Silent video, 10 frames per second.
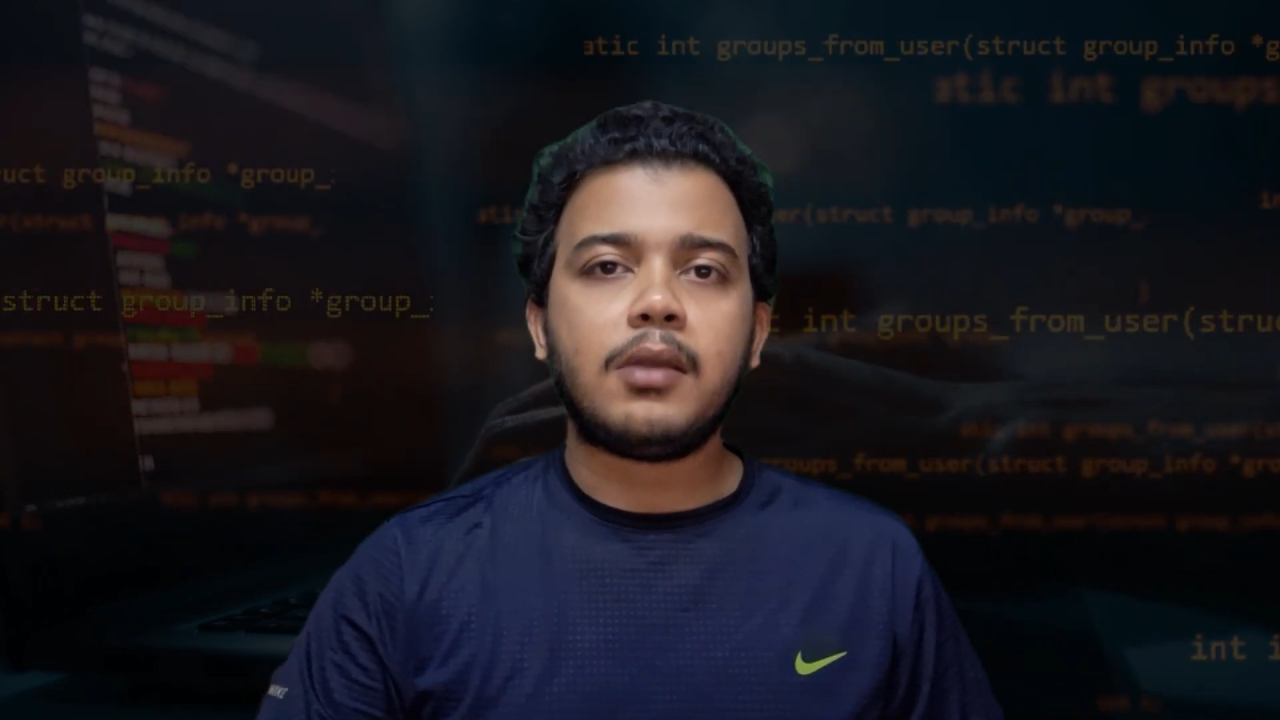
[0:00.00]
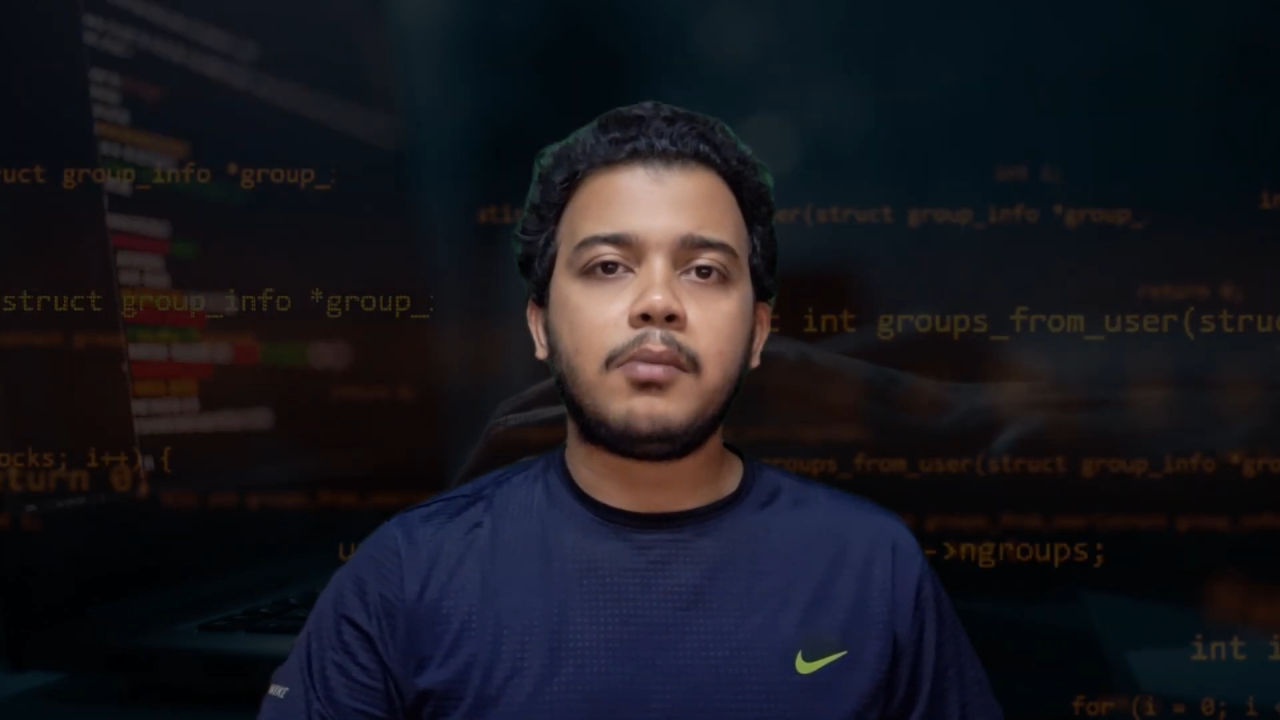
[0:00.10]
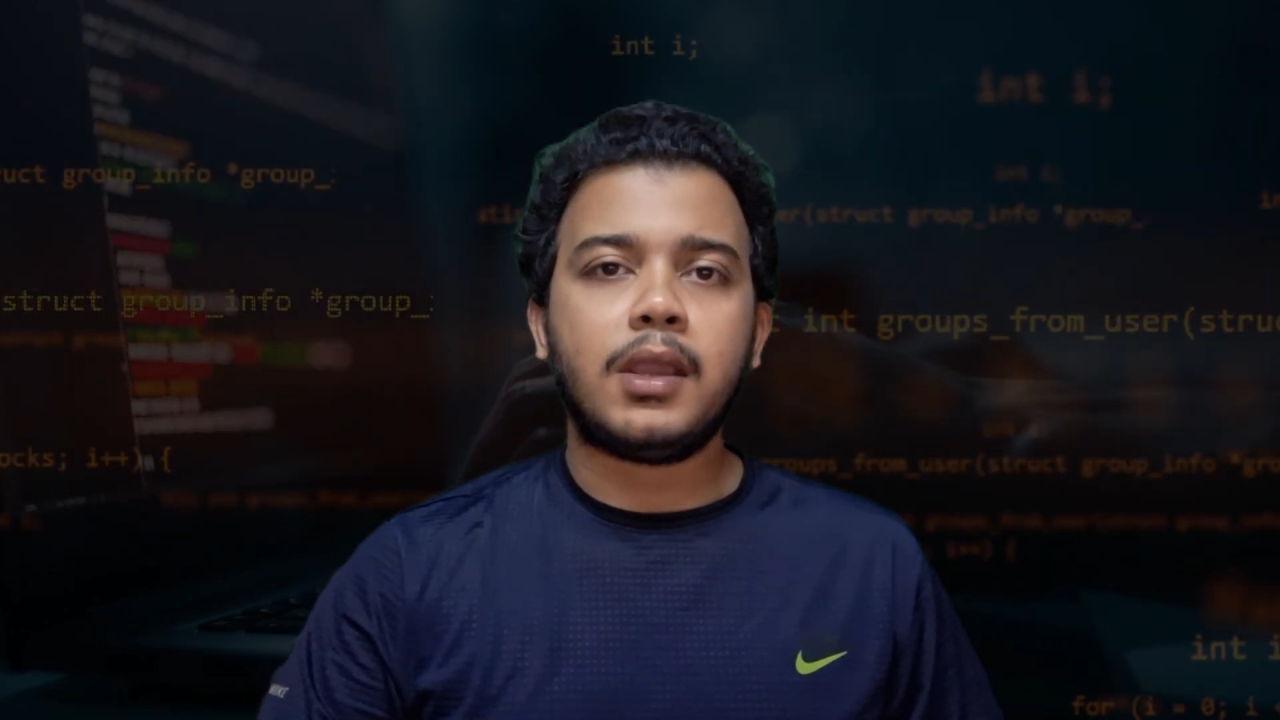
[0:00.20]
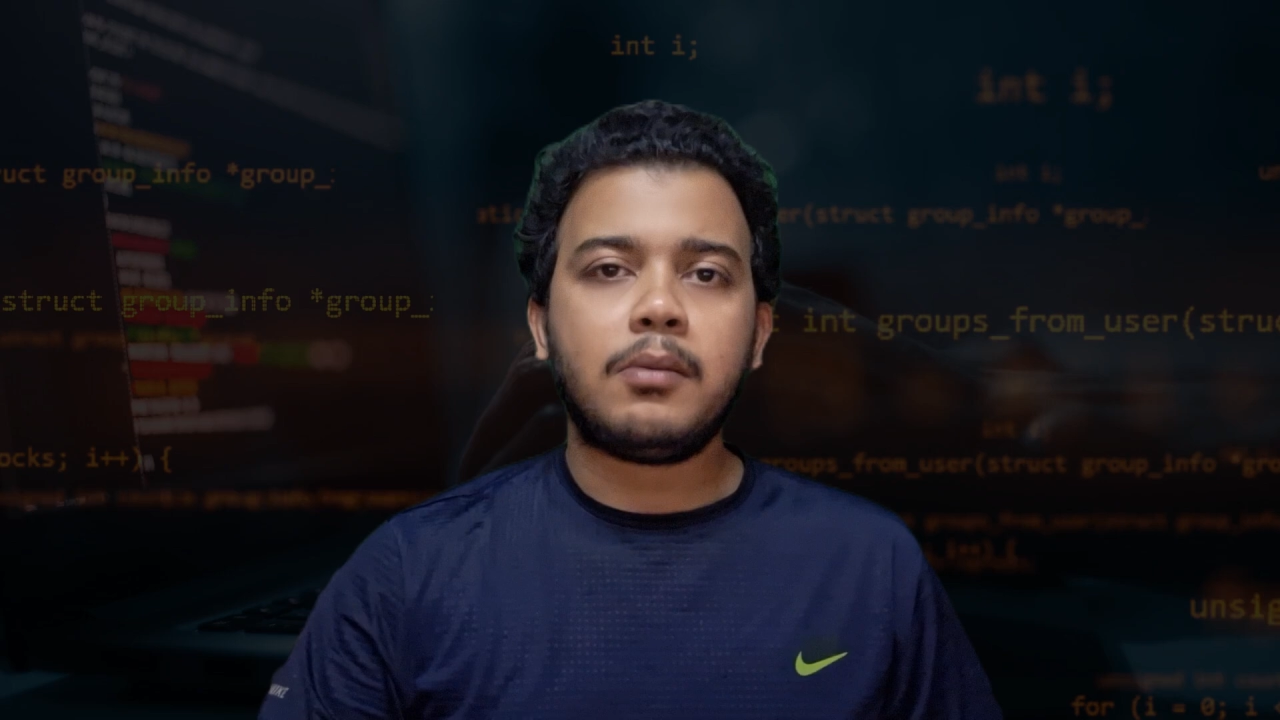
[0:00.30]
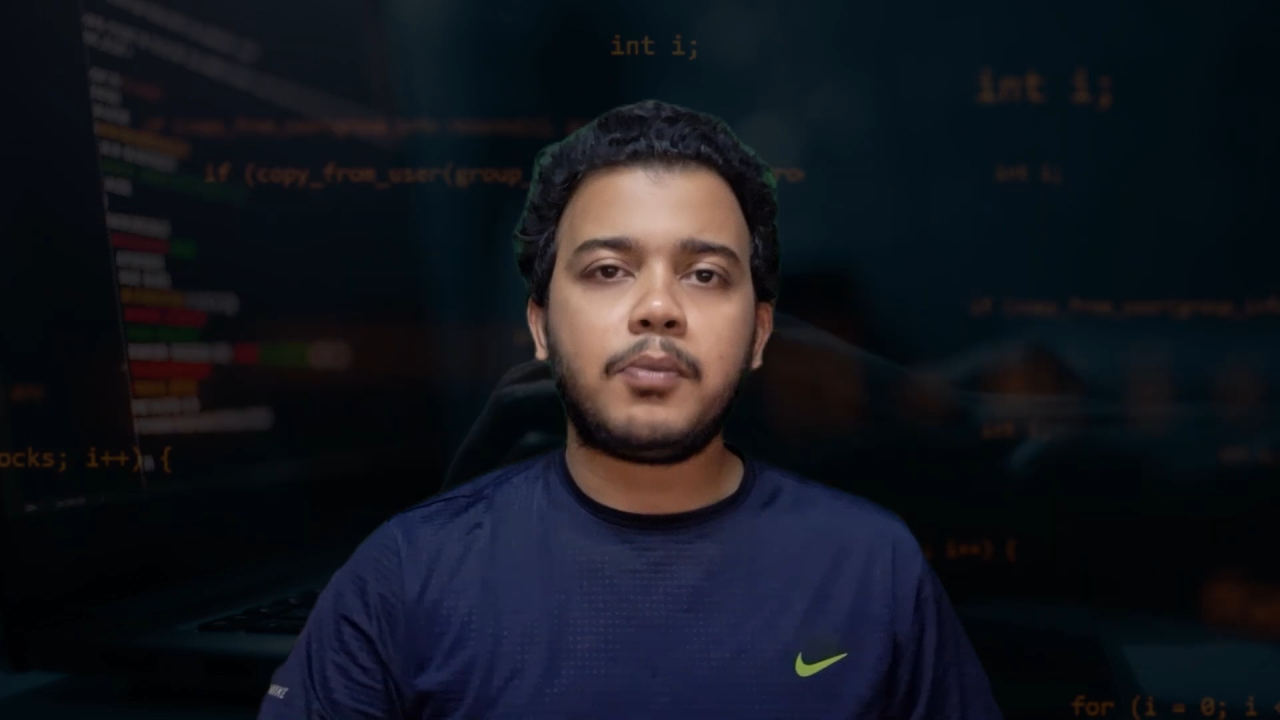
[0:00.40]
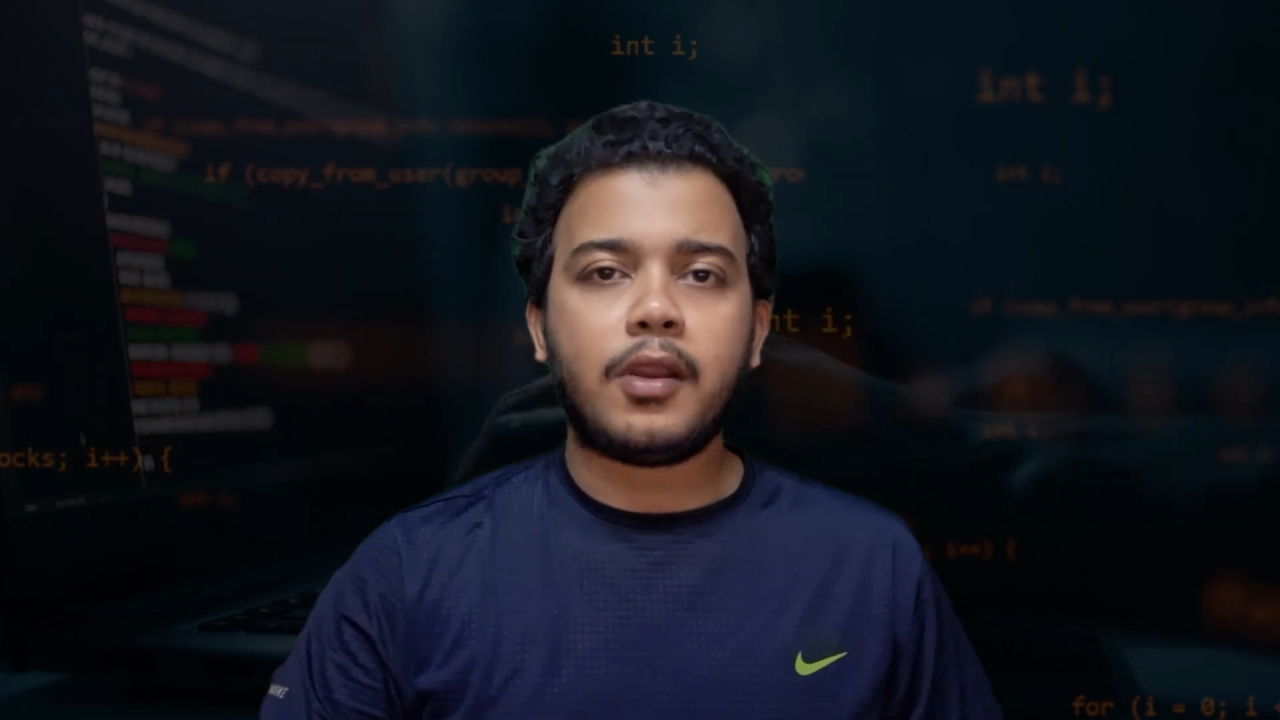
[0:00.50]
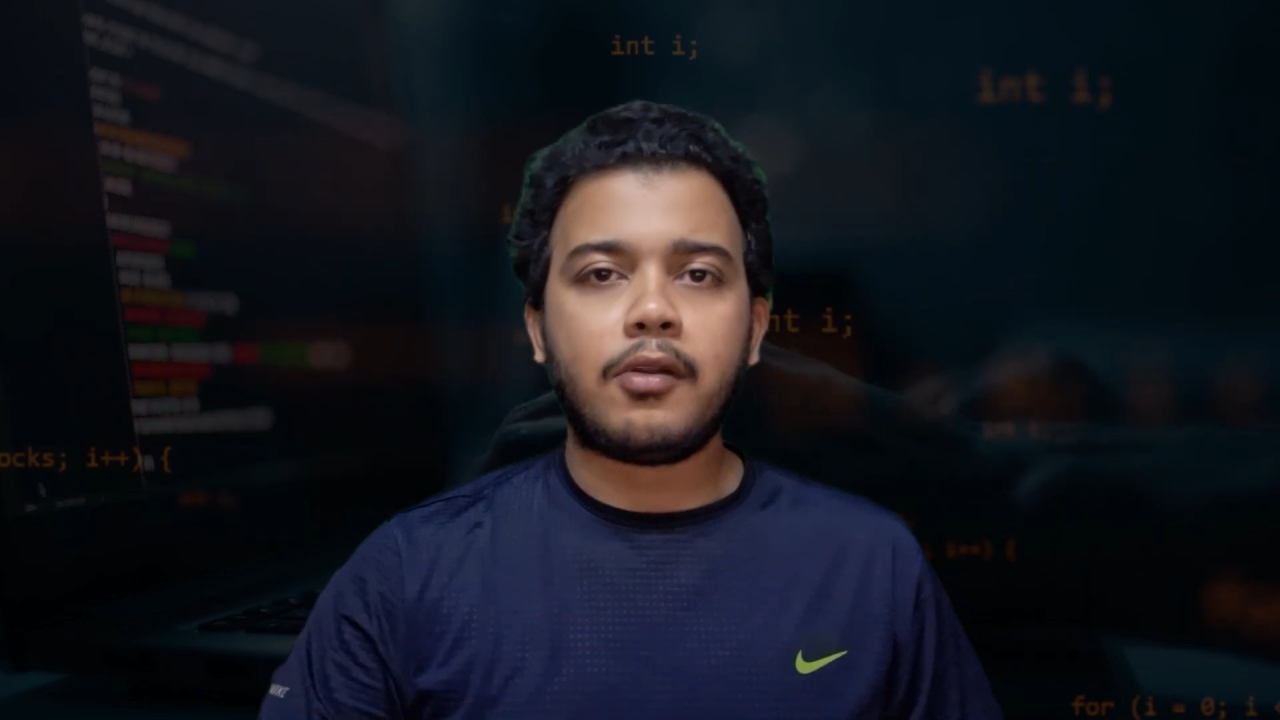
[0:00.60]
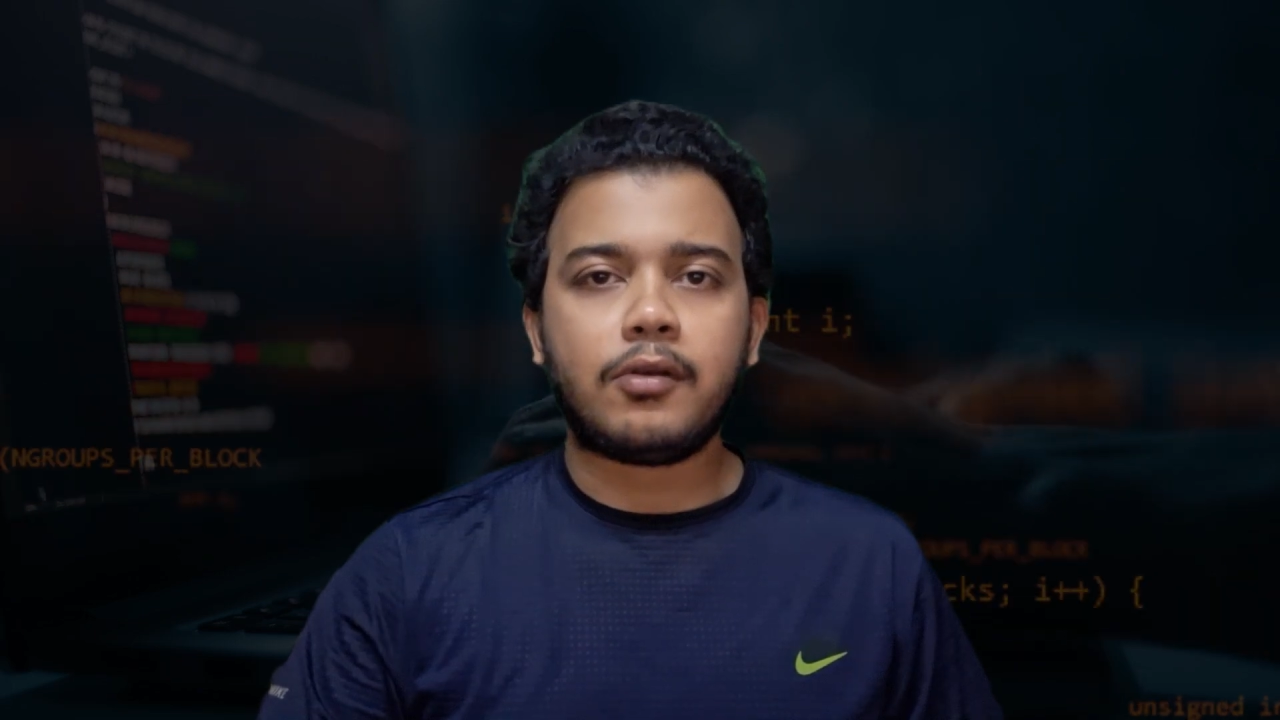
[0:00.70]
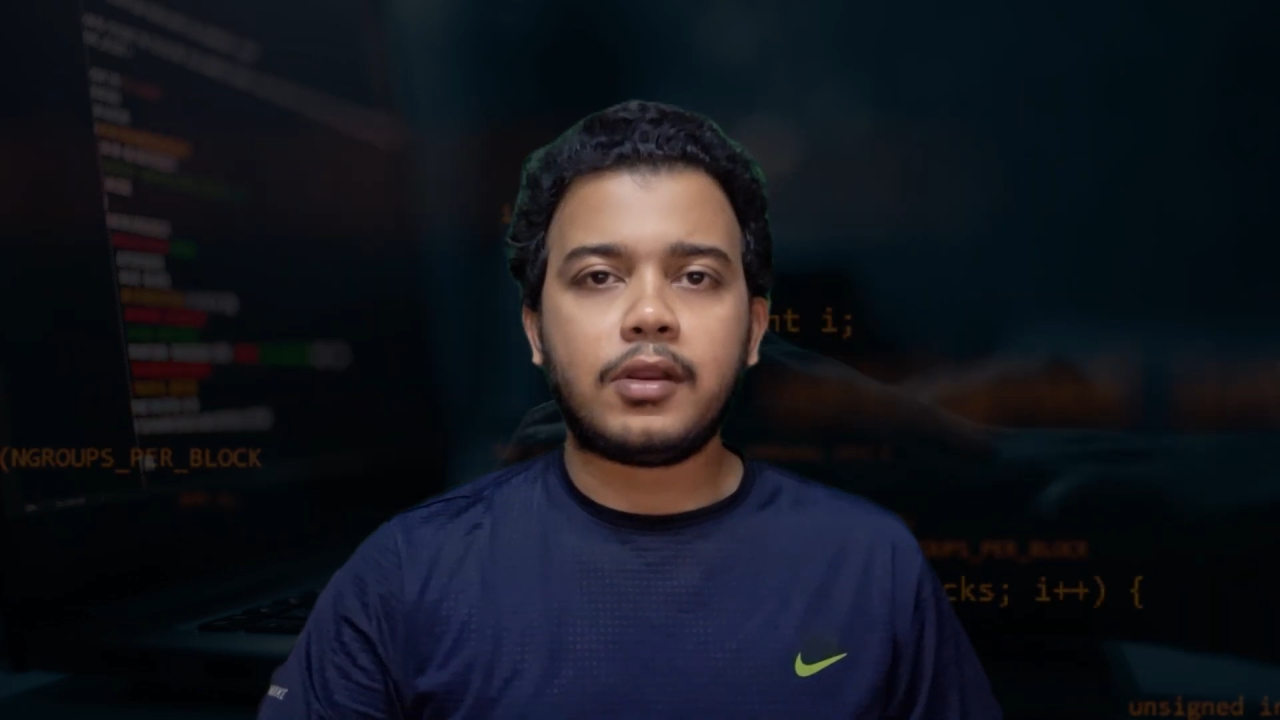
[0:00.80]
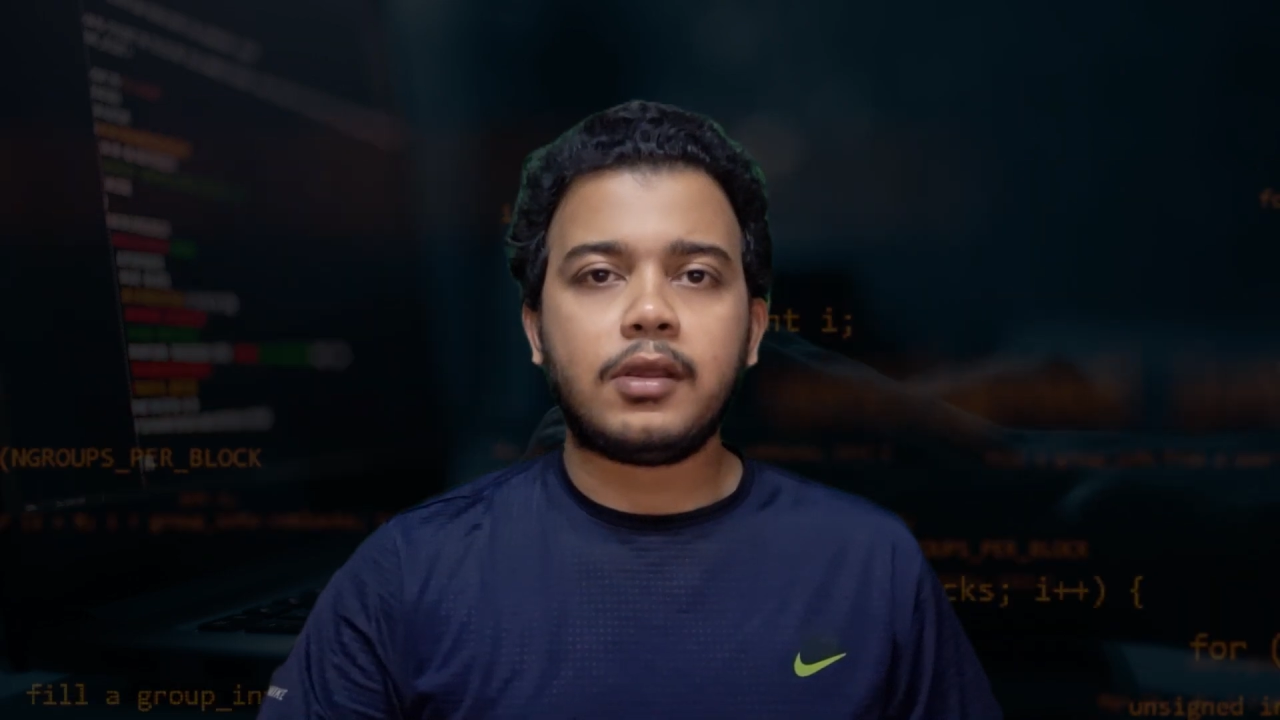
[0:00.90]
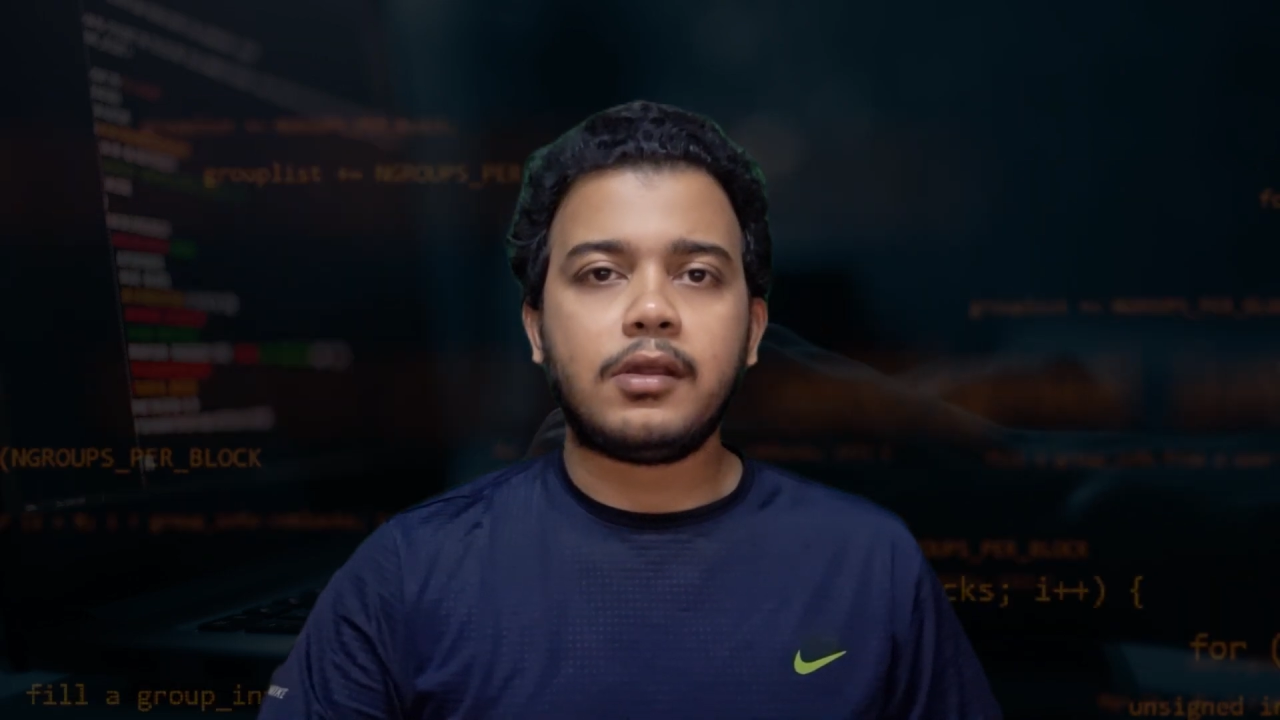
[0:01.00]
main priority